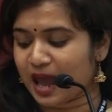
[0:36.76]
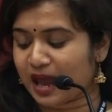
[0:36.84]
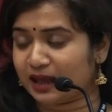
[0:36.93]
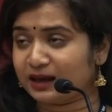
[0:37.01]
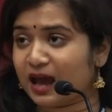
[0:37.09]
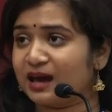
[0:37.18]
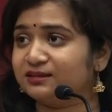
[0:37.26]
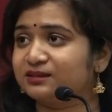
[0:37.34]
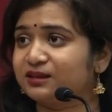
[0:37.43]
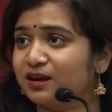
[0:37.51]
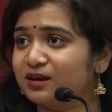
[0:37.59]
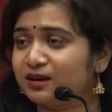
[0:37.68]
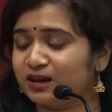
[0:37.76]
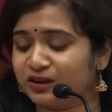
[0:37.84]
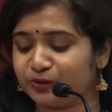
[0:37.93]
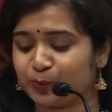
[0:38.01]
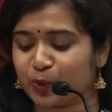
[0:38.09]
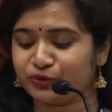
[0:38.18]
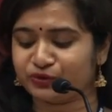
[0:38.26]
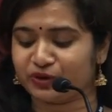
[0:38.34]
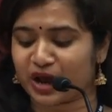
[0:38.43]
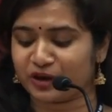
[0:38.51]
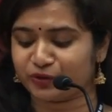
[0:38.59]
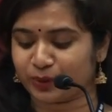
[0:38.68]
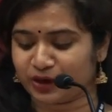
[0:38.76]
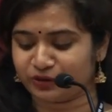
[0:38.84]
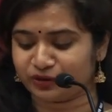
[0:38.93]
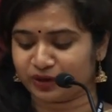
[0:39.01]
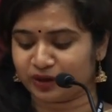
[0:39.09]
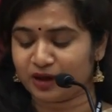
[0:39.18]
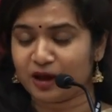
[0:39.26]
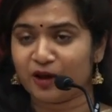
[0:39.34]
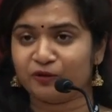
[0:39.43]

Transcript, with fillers: and has done his post-graduation